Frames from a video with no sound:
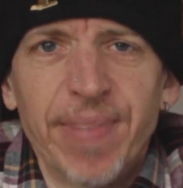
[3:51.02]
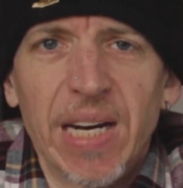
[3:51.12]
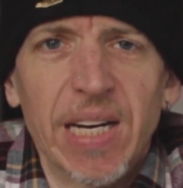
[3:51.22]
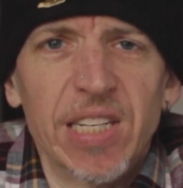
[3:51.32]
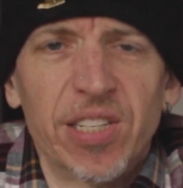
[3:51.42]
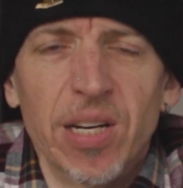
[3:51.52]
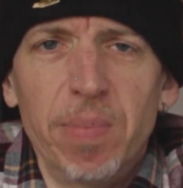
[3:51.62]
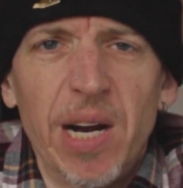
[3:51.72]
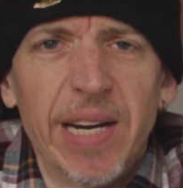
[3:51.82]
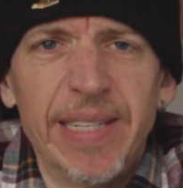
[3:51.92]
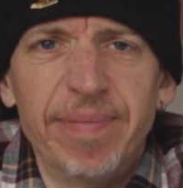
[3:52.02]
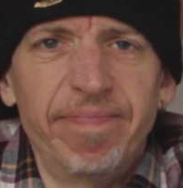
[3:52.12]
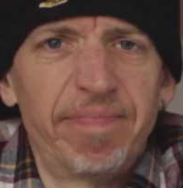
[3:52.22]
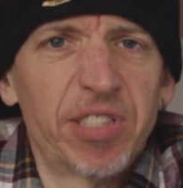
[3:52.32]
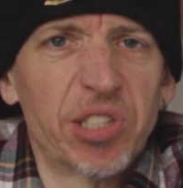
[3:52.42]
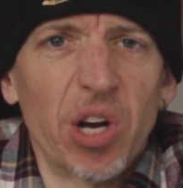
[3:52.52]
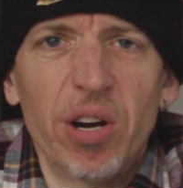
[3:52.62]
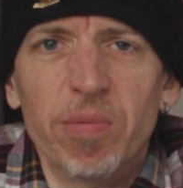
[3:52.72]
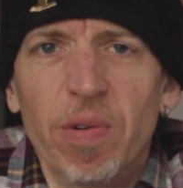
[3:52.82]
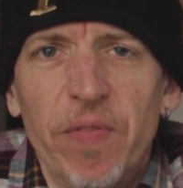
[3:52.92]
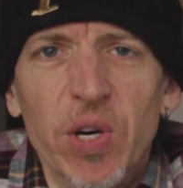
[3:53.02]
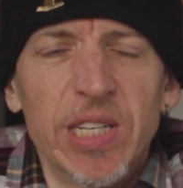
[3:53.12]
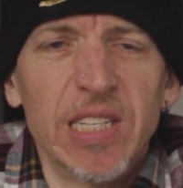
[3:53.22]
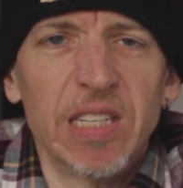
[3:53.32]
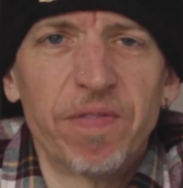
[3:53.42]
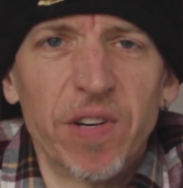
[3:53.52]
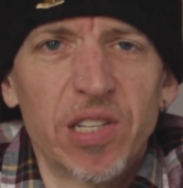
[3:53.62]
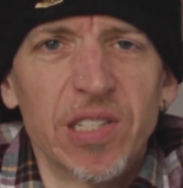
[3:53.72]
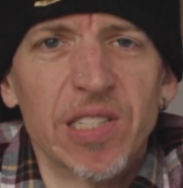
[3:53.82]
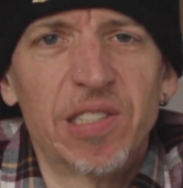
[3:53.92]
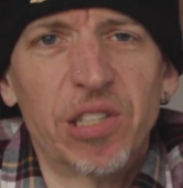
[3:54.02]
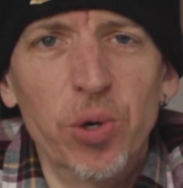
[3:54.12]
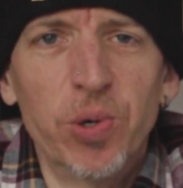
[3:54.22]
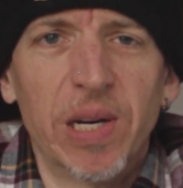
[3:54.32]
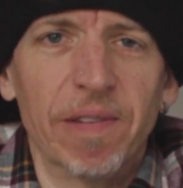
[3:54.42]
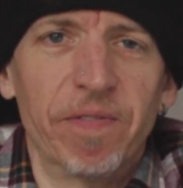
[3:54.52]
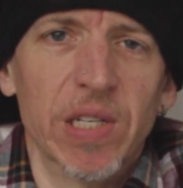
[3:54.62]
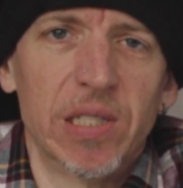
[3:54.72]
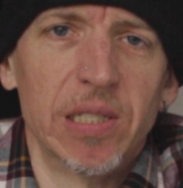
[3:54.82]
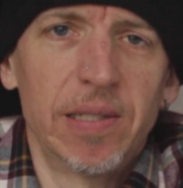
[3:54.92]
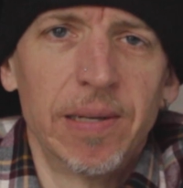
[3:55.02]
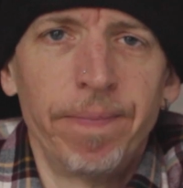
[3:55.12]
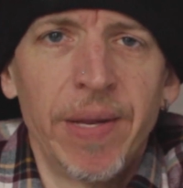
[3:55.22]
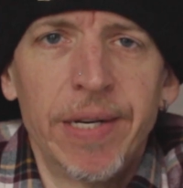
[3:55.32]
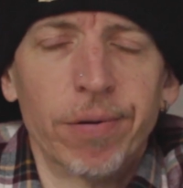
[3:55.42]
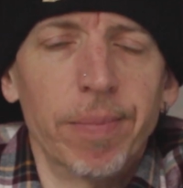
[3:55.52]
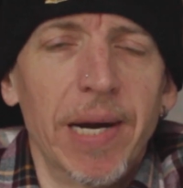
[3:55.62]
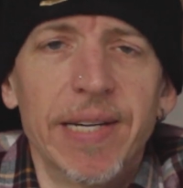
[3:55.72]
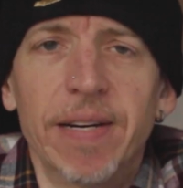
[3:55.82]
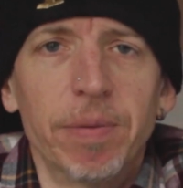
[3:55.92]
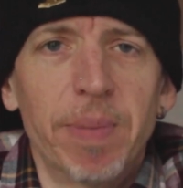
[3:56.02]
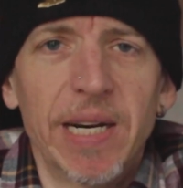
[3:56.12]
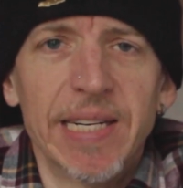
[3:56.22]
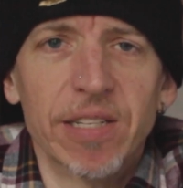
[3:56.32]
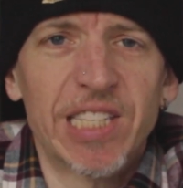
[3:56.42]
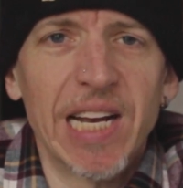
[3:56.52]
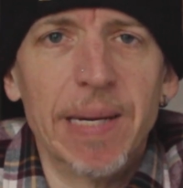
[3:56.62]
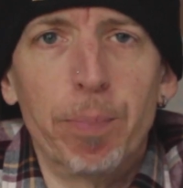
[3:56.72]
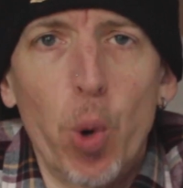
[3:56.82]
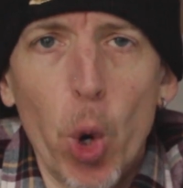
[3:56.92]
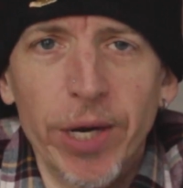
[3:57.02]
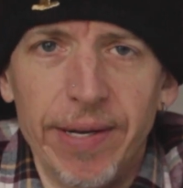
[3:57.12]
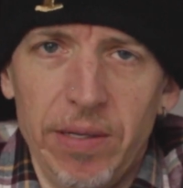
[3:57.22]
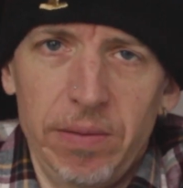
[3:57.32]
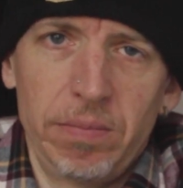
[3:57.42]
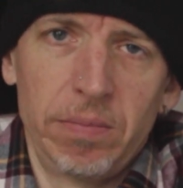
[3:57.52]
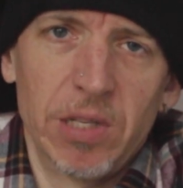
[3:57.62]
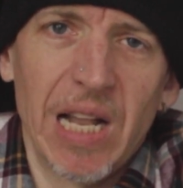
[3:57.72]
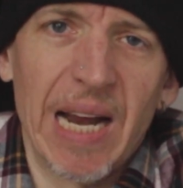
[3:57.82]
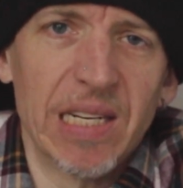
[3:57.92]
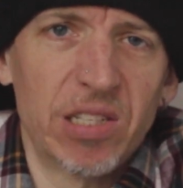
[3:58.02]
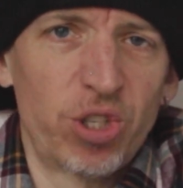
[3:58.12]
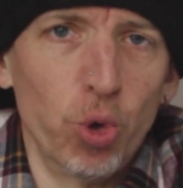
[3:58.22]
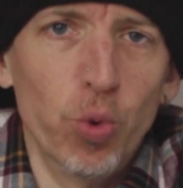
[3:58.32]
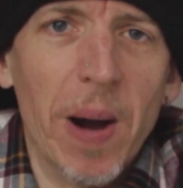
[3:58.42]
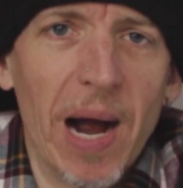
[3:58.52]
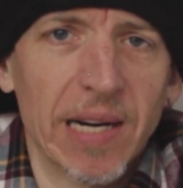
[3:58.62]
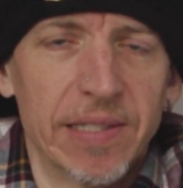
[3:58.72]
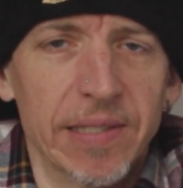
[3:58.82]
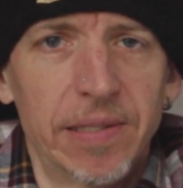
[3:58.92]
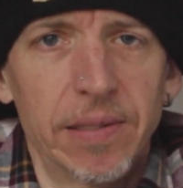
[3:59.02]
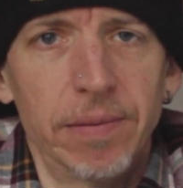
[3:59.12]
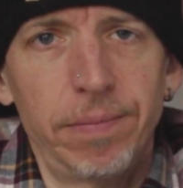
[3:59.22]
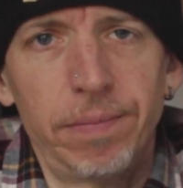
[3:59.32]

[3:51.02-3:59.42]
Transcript: I guess somebody started referring to these functions as toolkit functions to remind everybody else they important, like toolboxes.